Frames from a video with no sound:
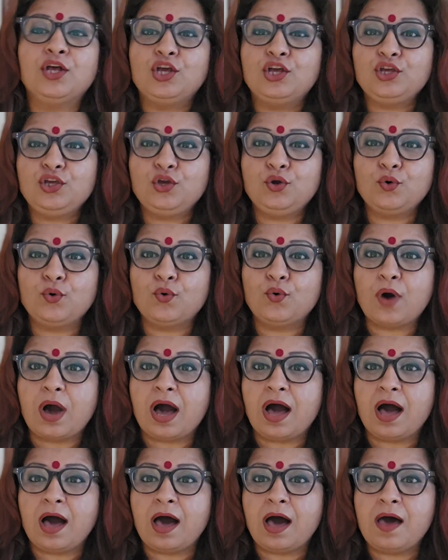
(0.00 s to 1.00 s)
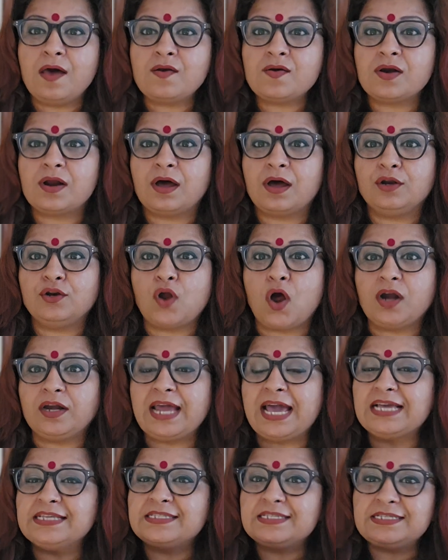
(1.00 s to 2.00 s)
you are not
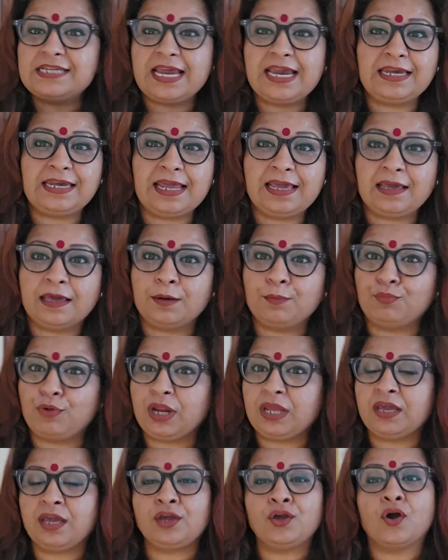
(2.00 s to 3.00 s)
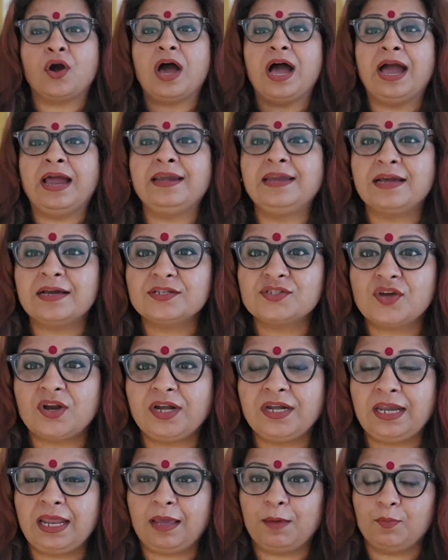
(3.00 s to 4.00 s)
hesitating in bringing your ideas
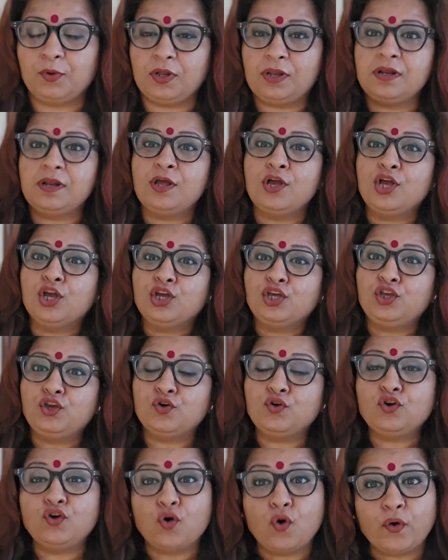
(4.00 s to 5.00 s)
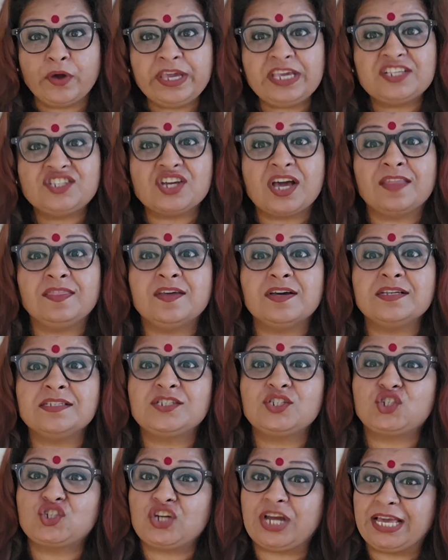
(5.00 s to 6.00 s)
on table, you know each other's
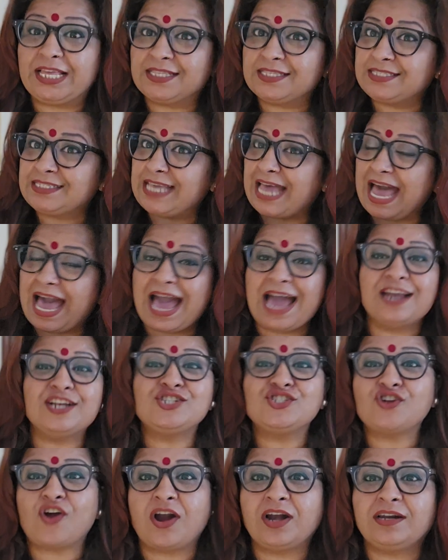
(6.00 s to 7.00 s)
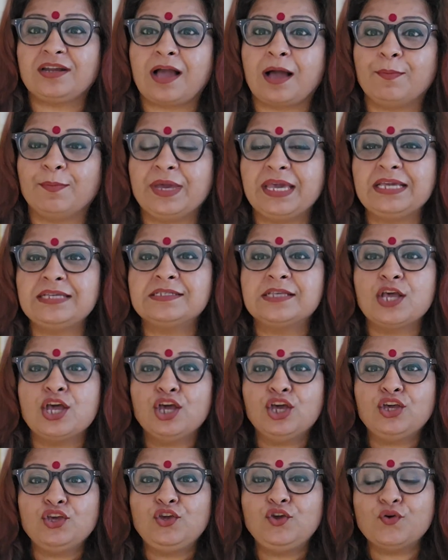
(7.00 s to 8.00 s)
strengths and shortcomings,
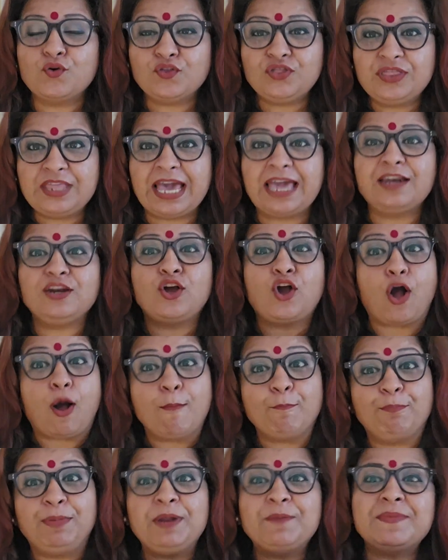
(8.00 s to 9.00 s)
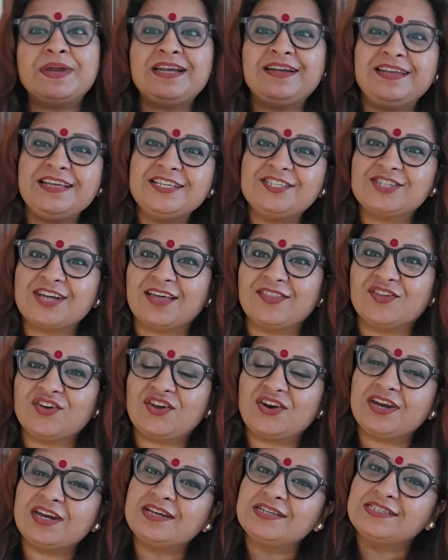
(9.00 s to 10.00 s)
you then complement each other
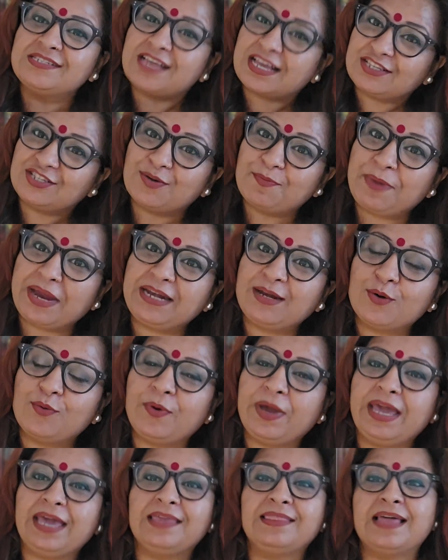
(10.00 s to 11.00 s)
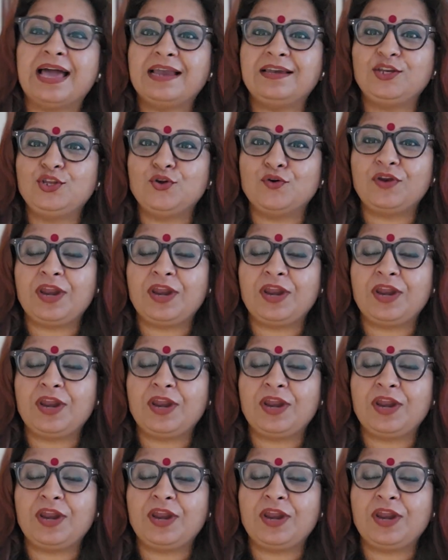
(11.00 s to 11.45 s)
in such a better way that you're